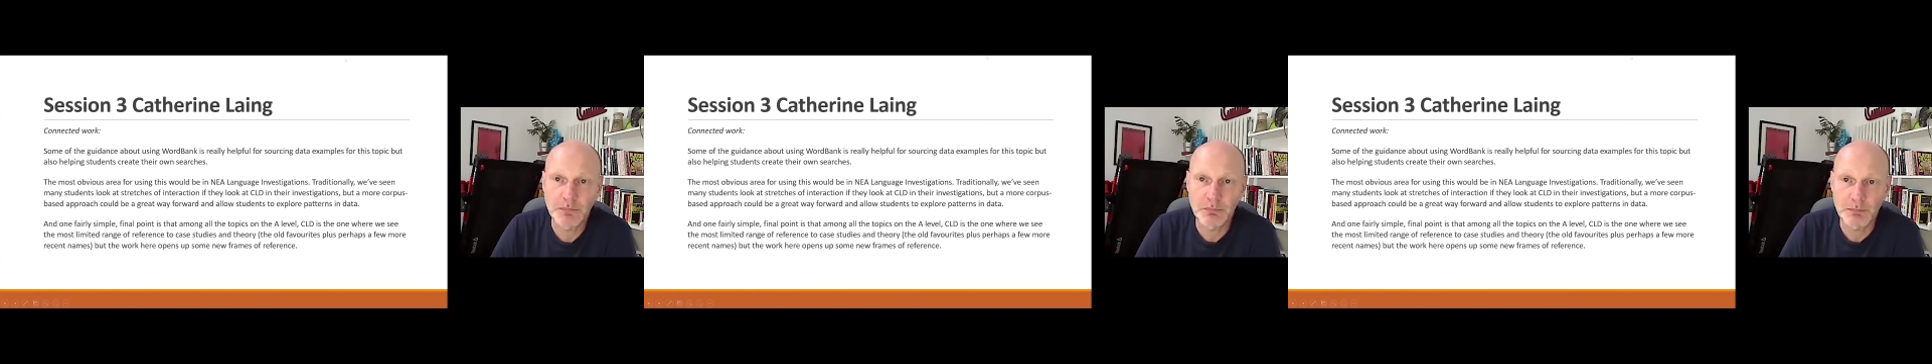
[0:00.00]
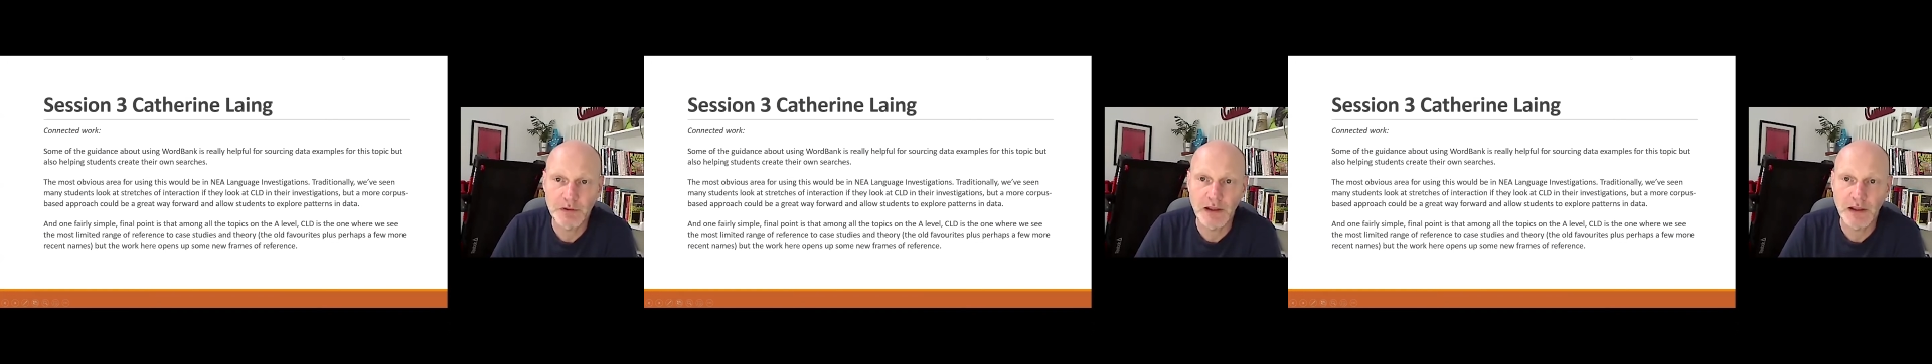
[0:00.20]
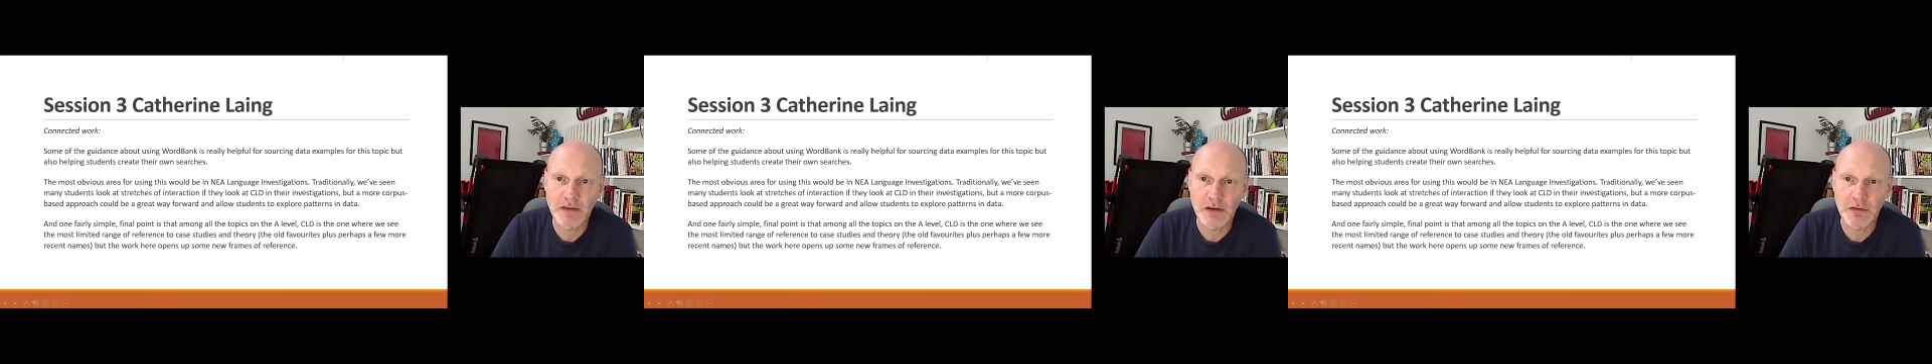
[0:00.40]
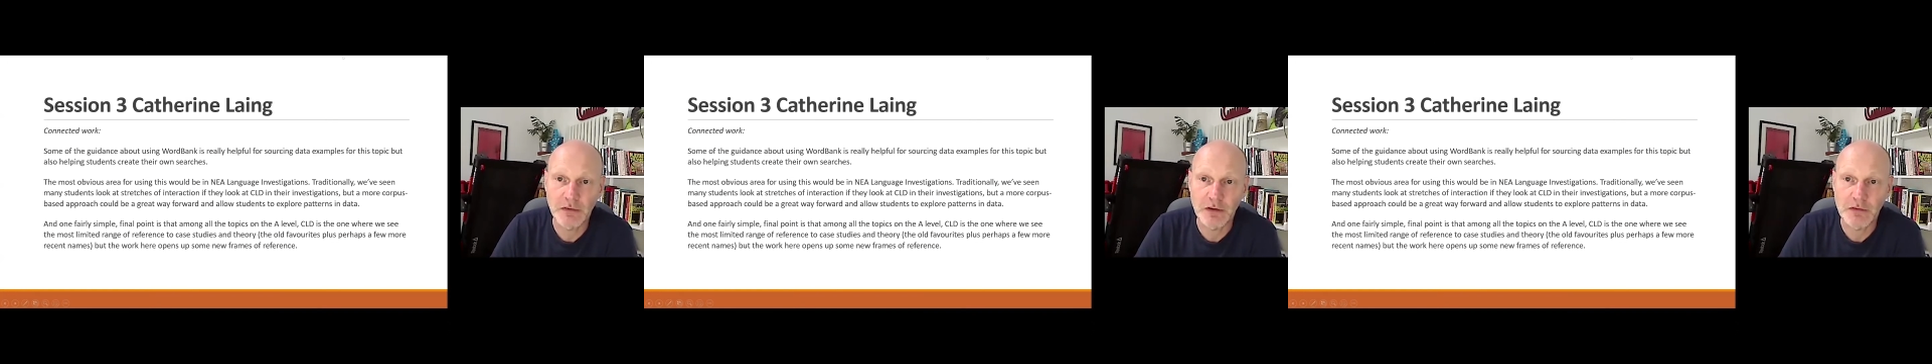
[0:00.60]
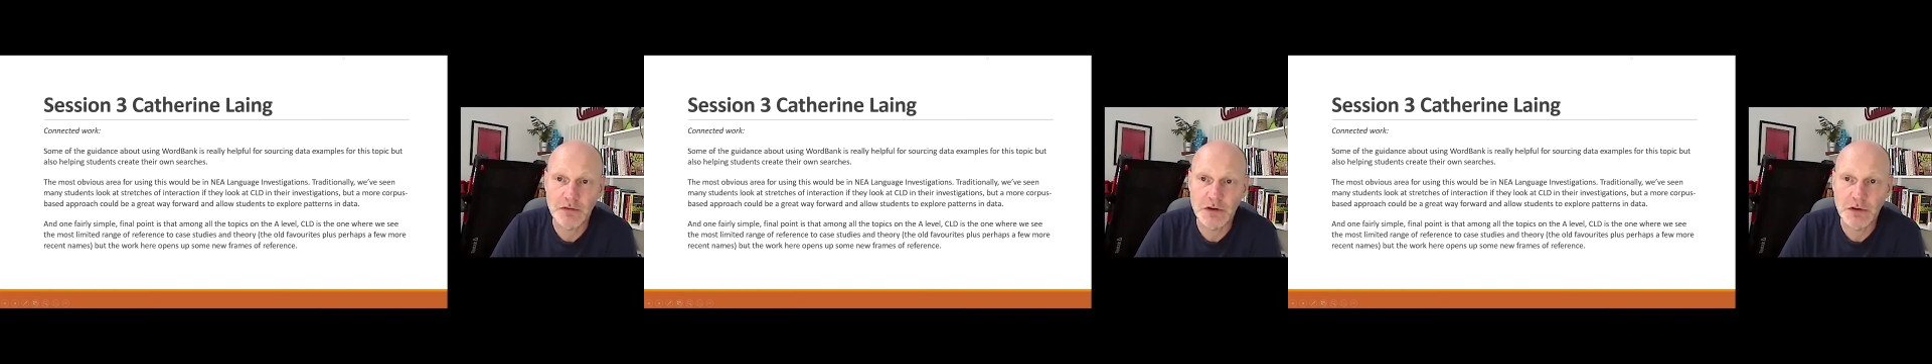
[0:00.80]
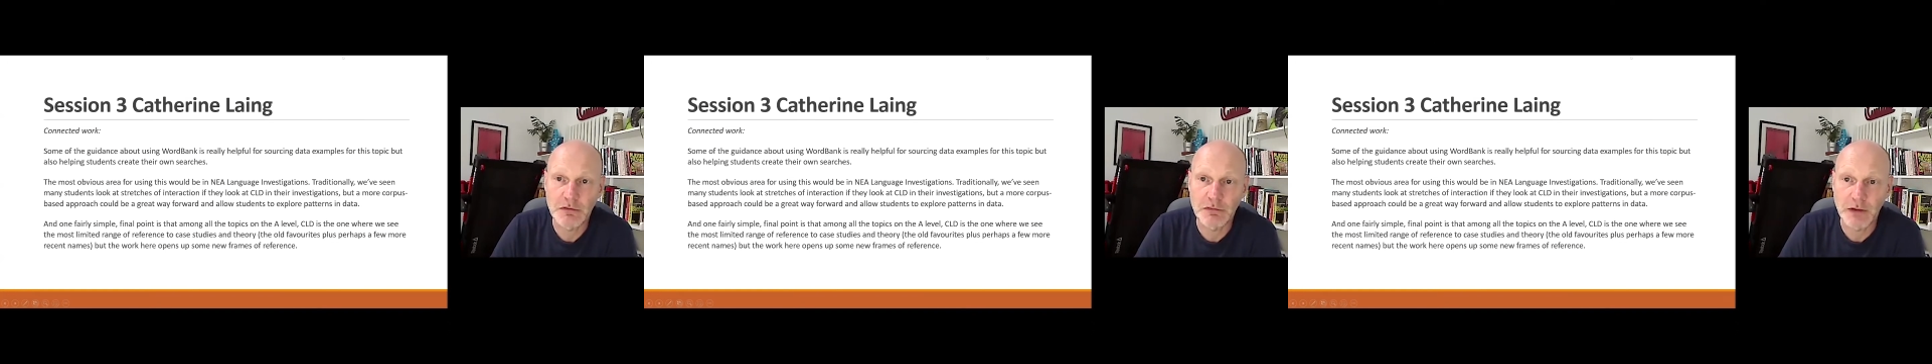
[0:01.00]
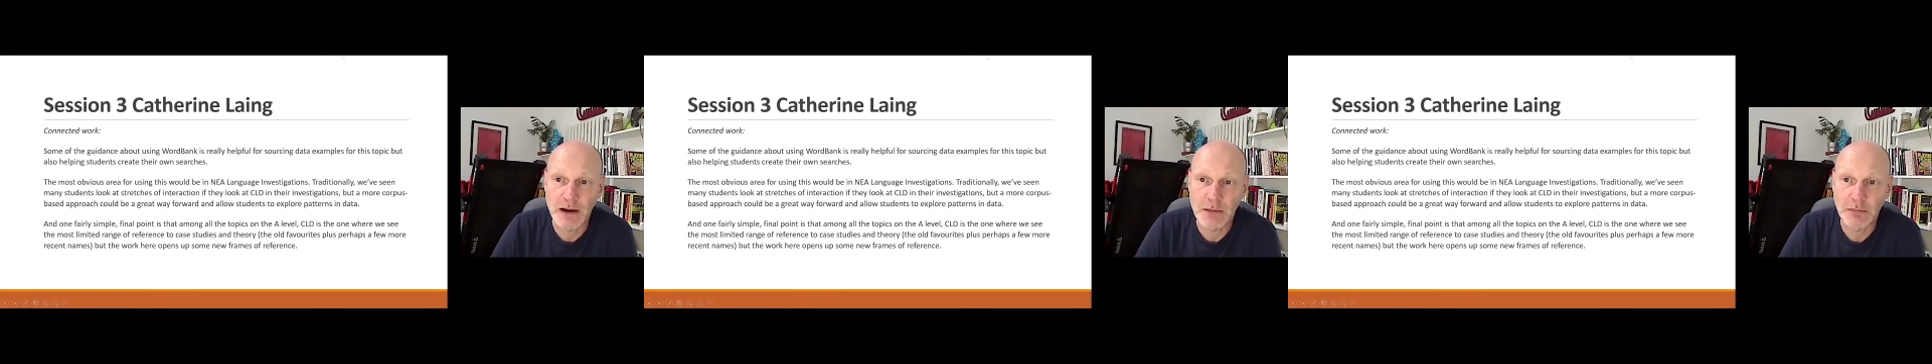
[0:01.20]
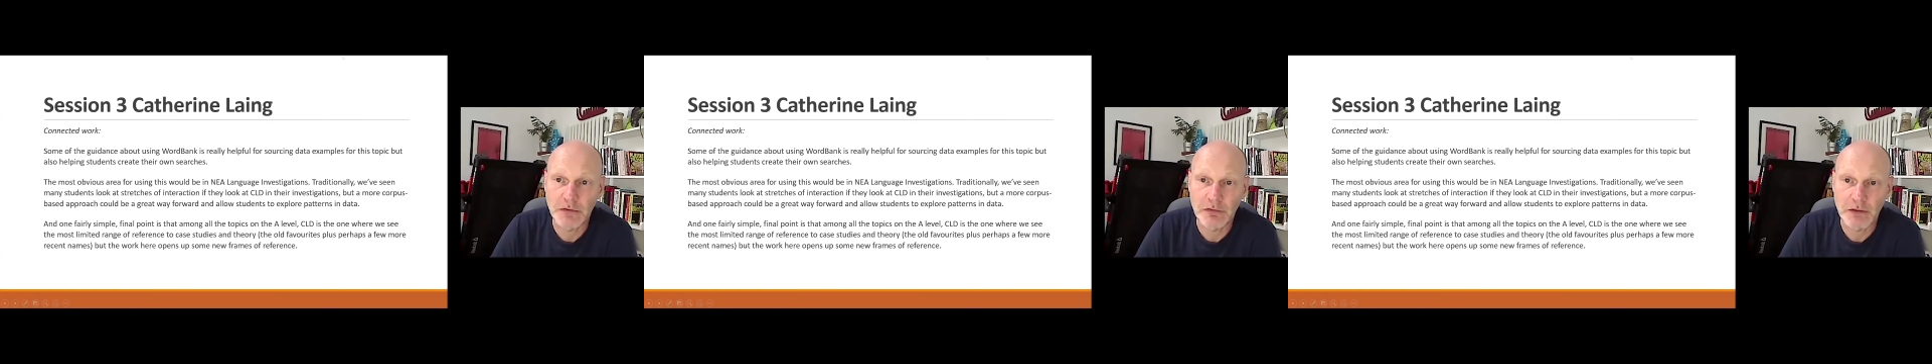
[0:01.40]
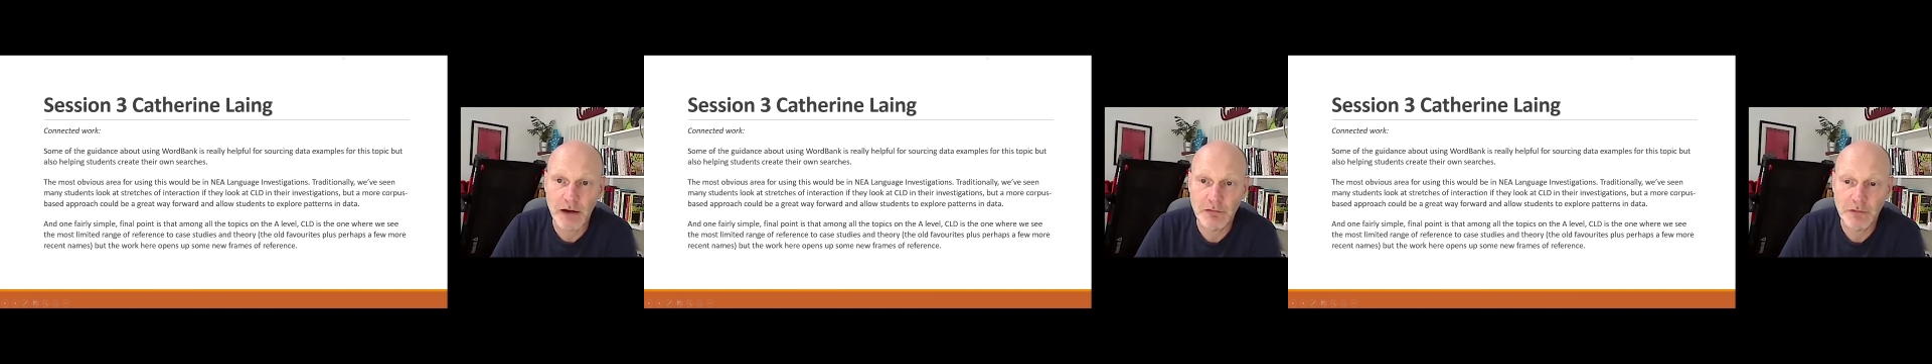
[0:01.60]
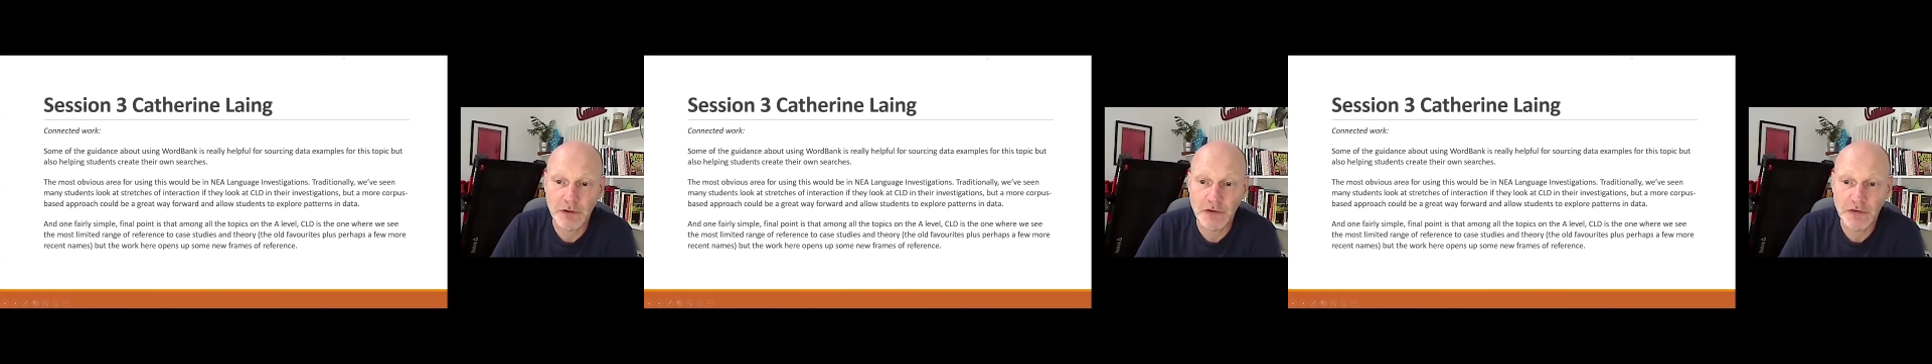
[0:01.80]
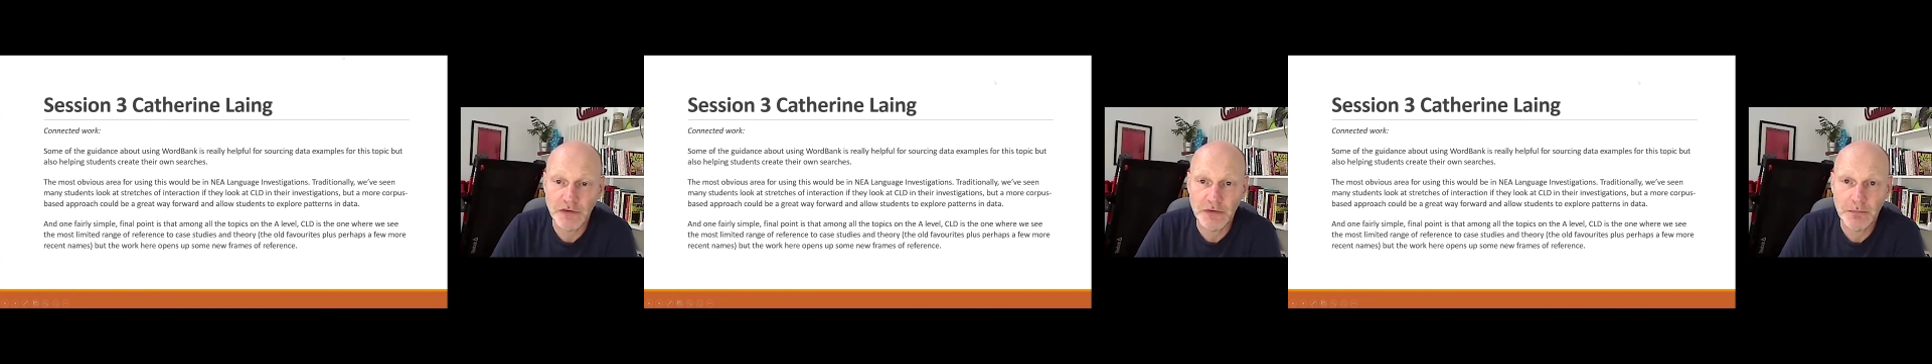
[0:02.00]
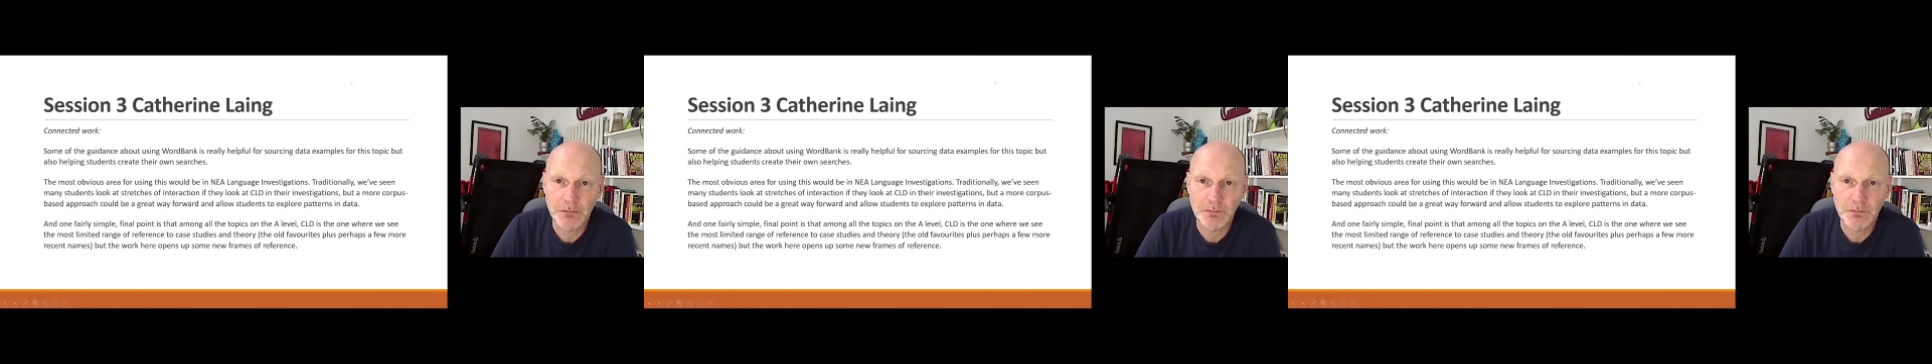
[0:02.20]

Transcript: plenty of sort of new frames of reference.